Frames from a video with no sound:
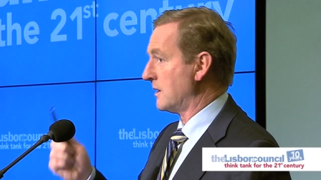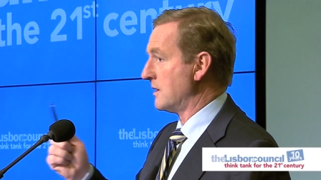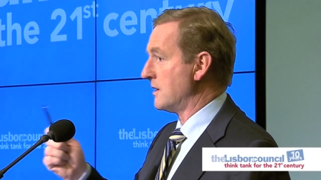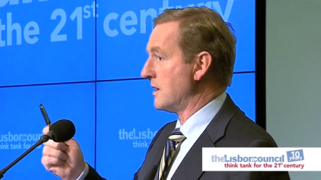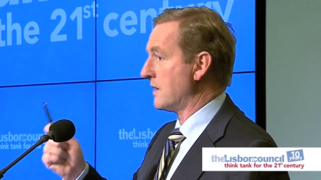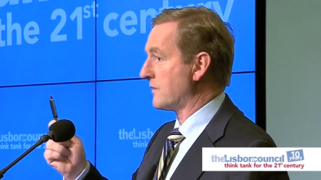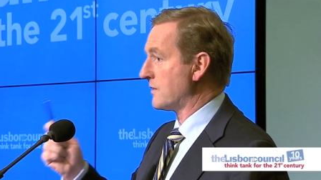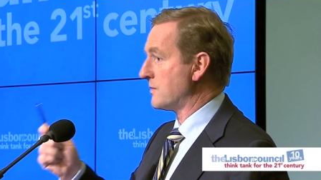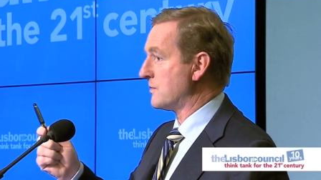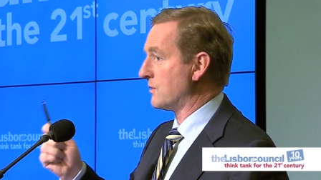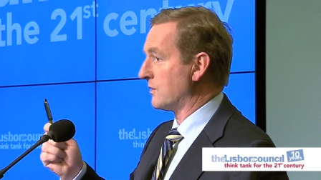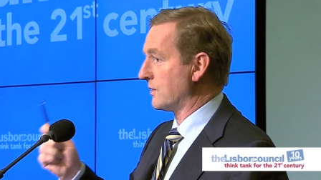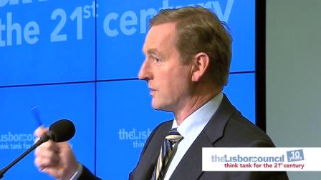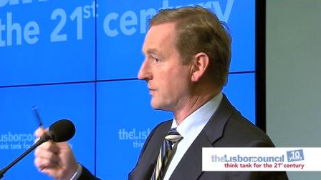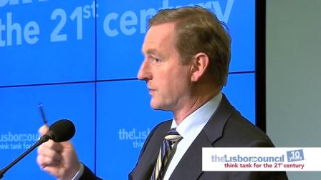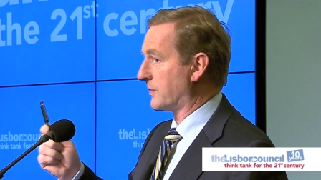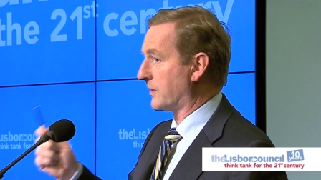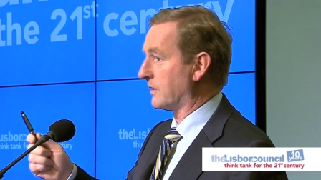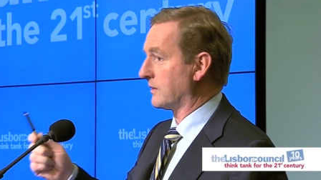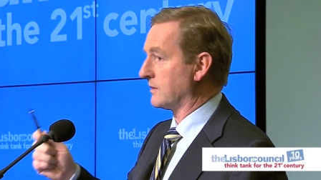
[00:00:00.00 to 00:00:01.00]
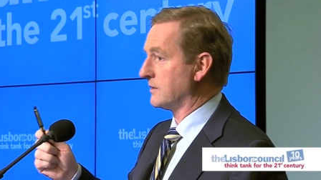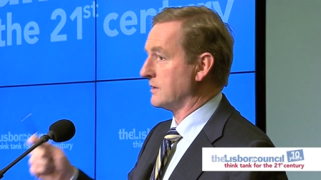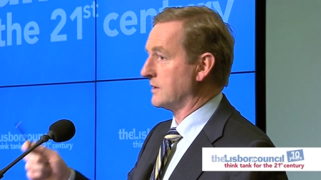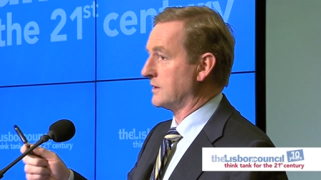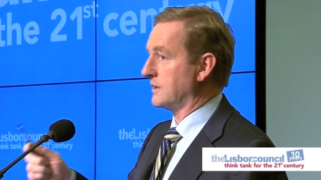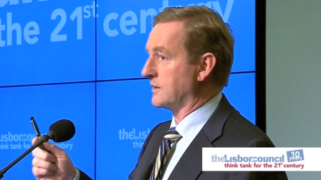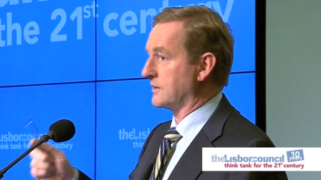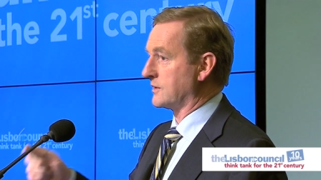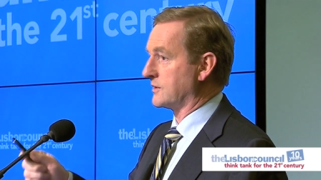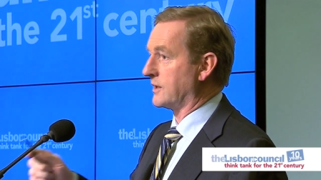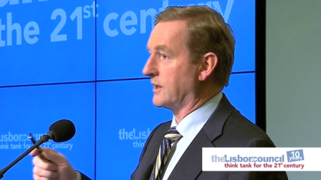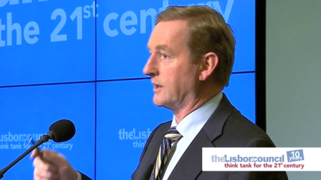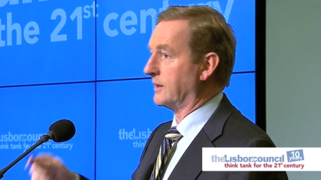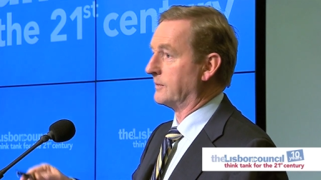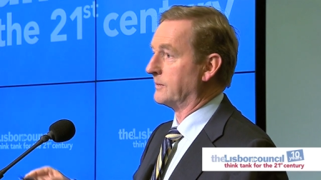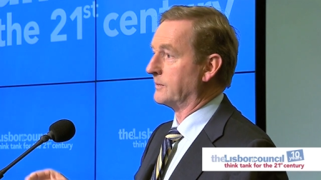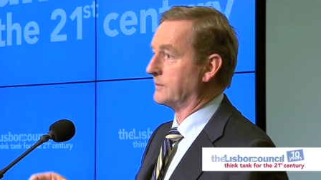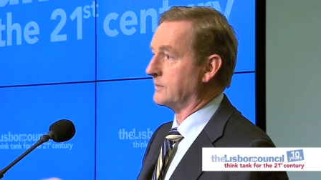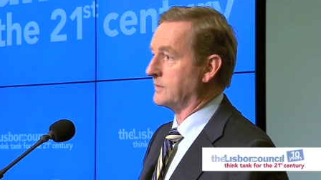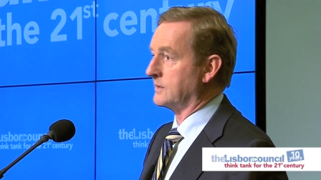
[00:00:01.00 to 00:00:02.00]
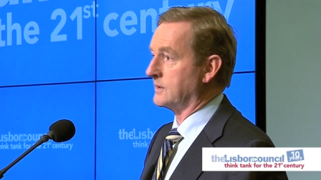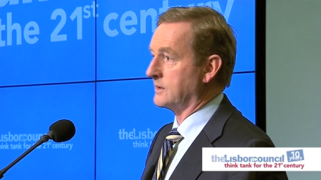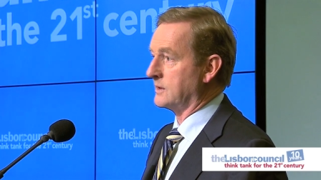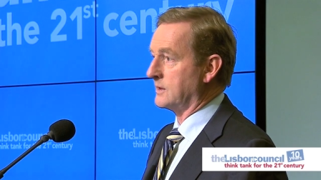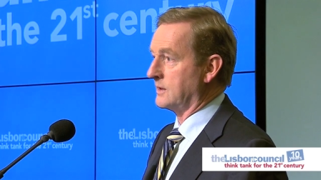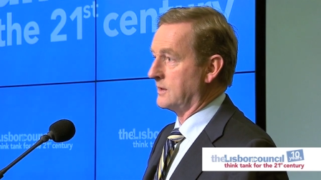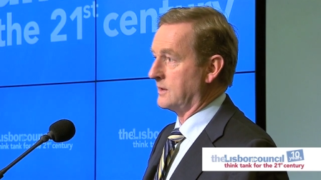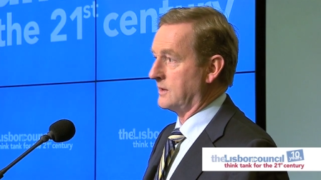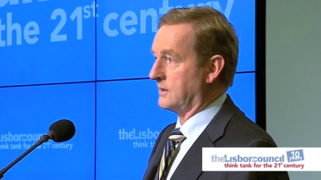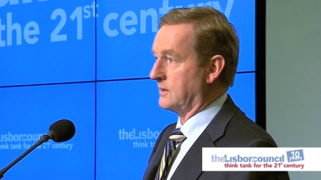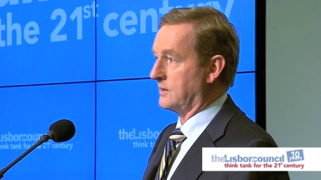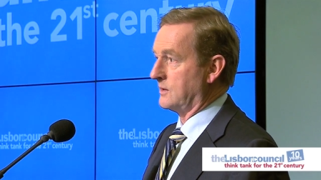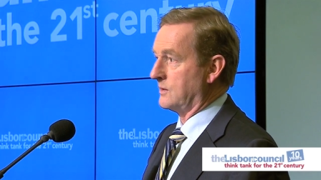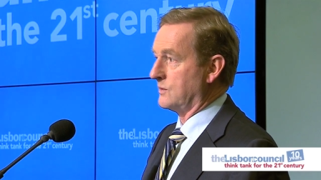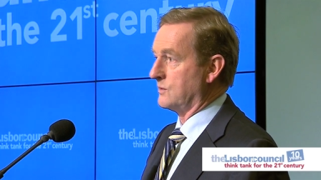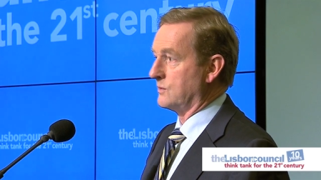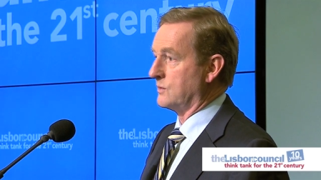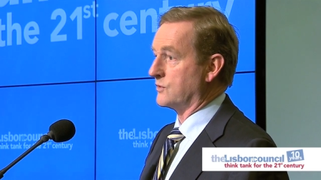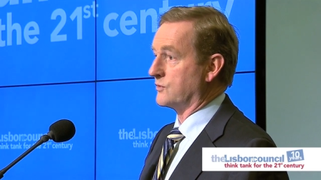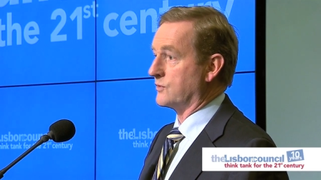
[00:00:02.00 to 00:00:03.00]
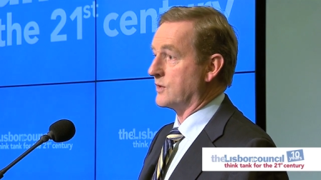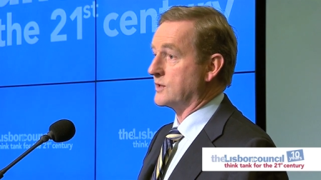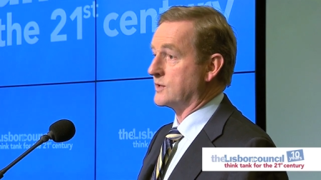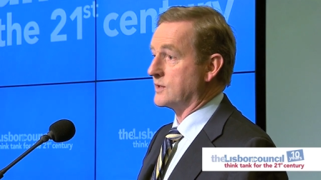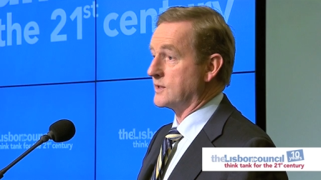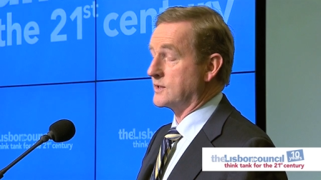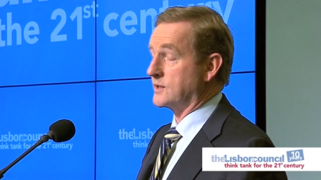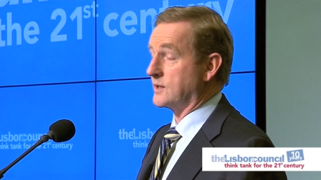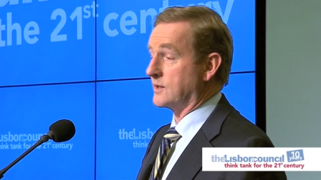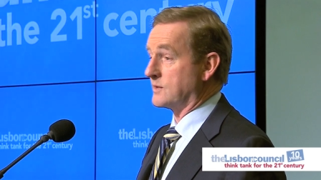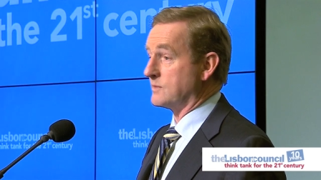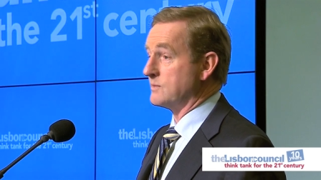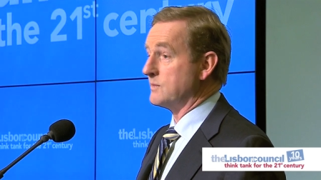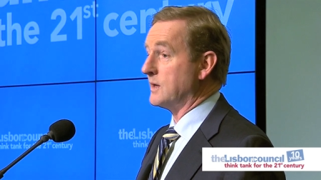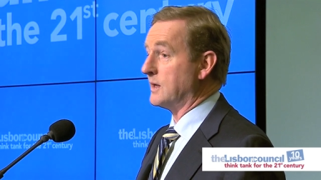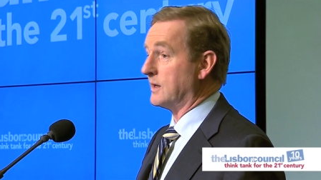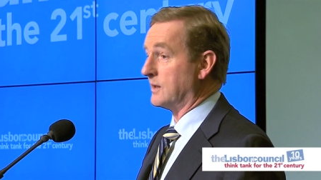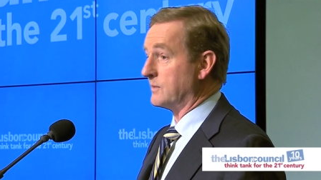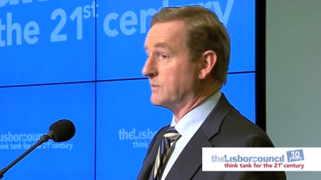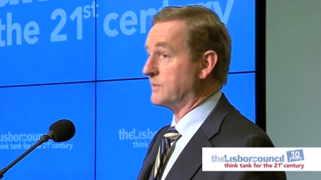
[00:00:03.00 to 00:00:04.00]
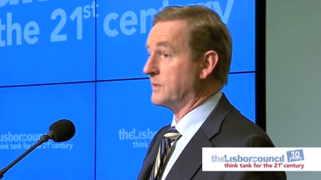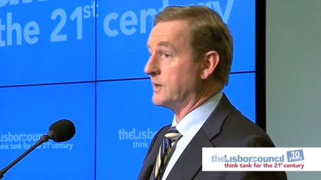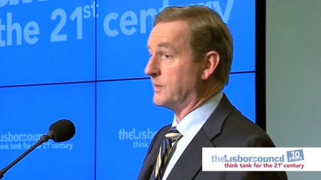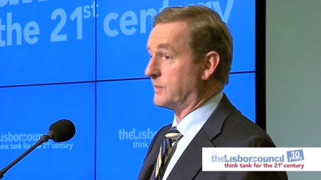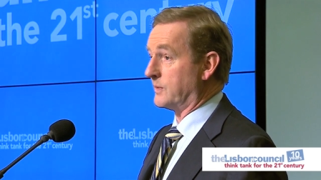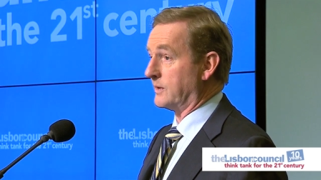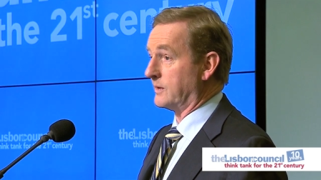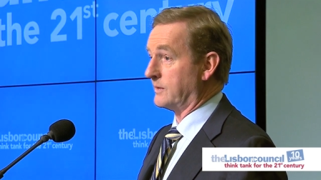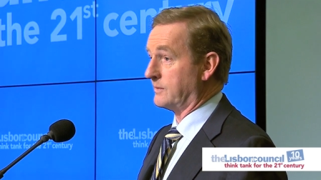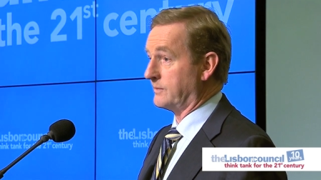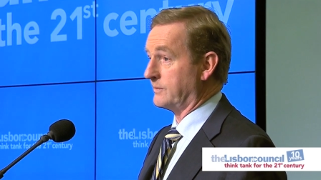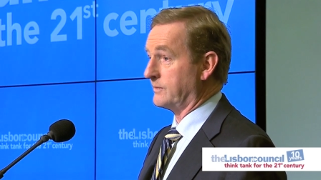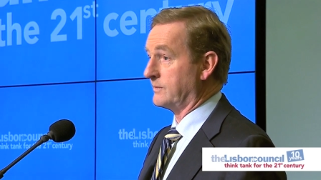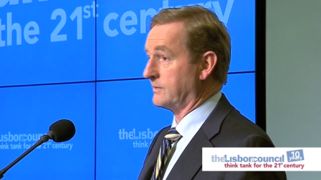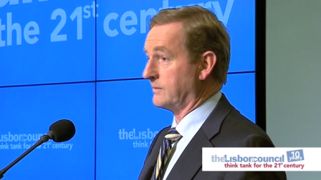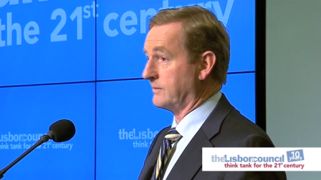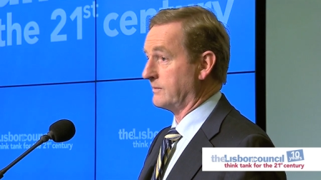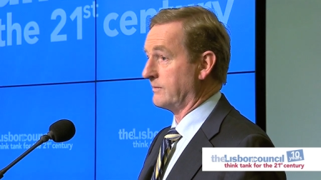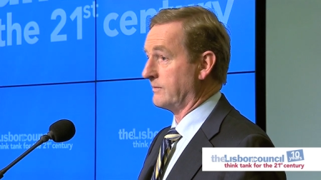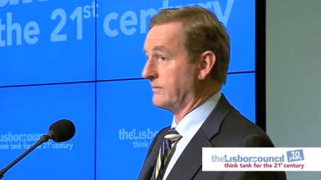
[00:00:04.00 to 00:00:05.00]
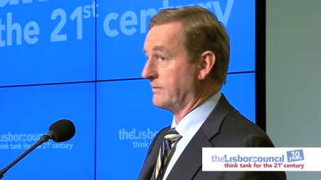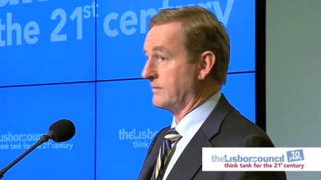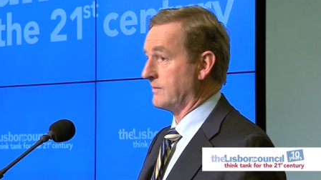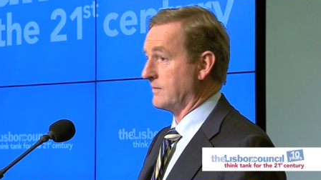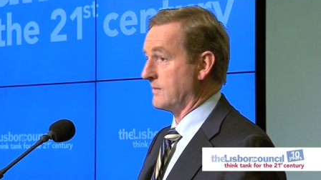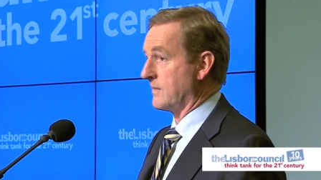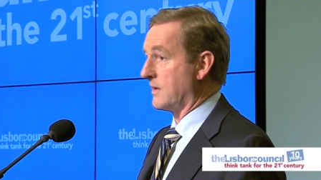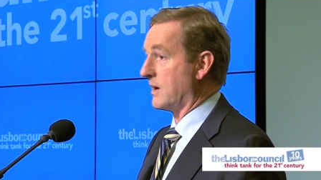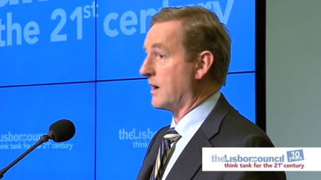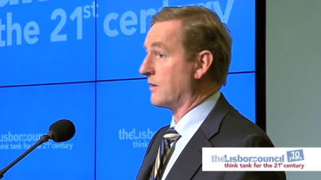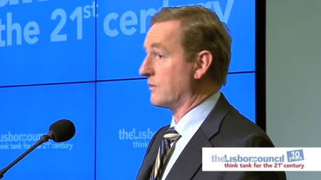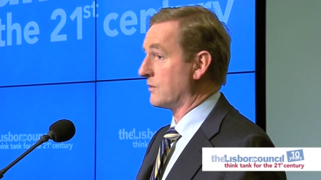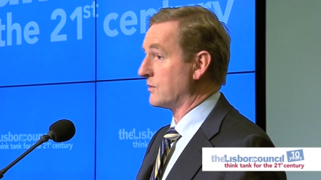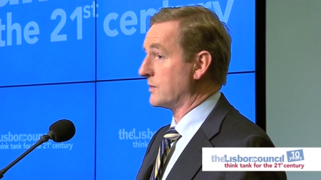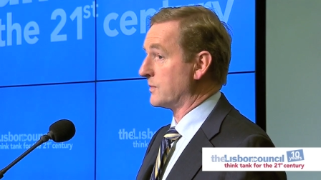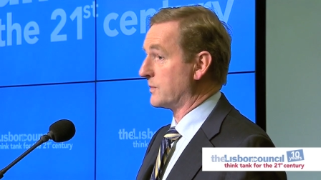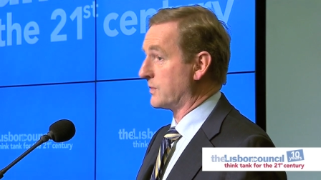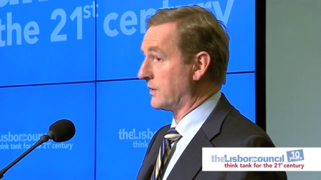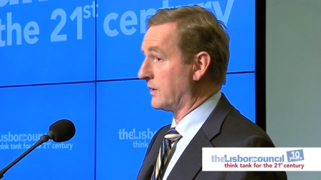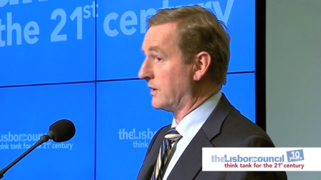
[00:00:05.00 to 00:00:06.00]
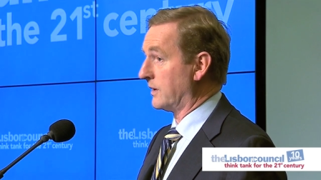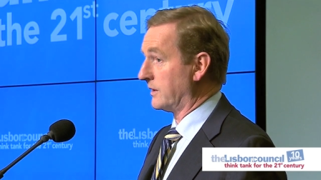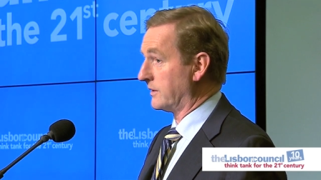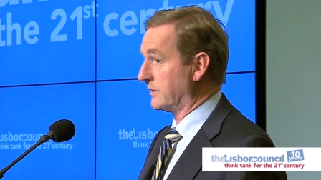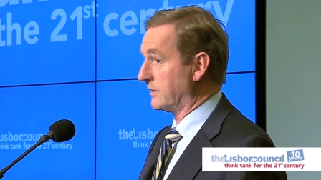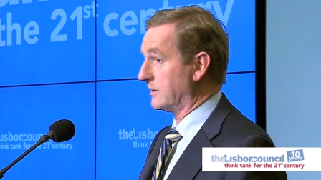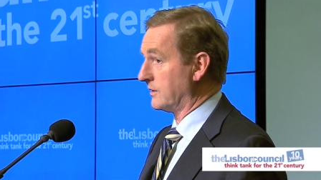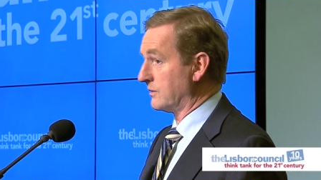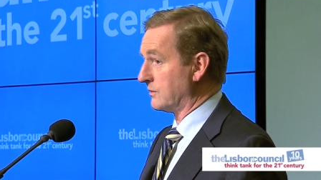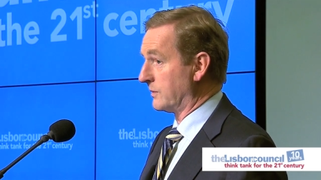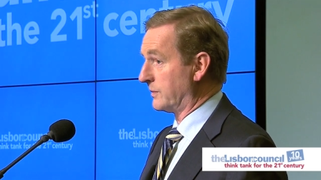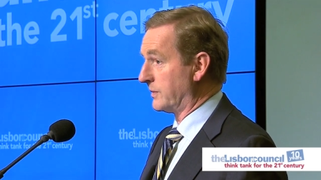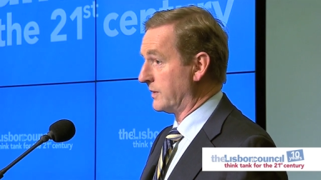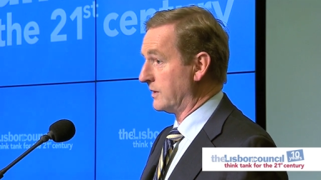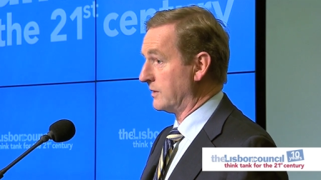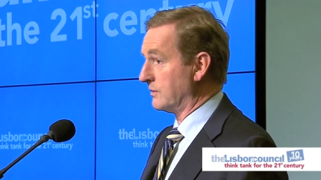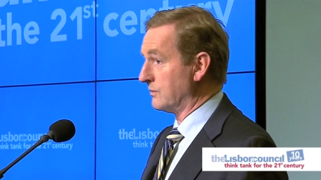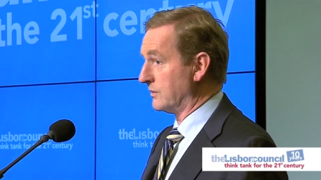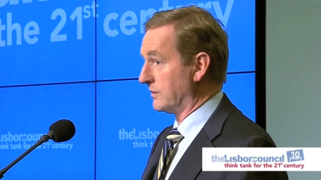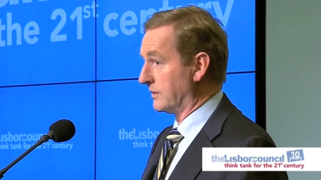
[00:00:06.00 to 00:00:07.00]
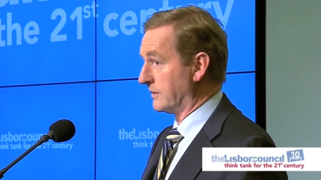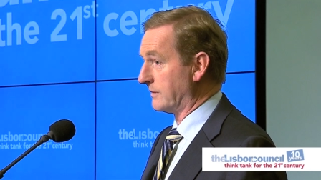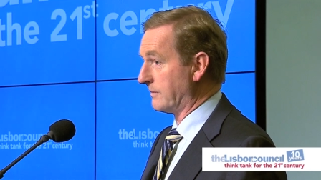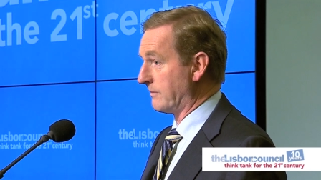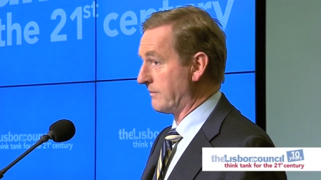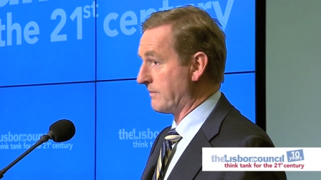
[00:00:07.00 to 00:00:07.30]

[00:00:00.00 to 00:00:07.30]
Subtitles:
Never more important than at a time when 26 million people are unemployed in the European Union.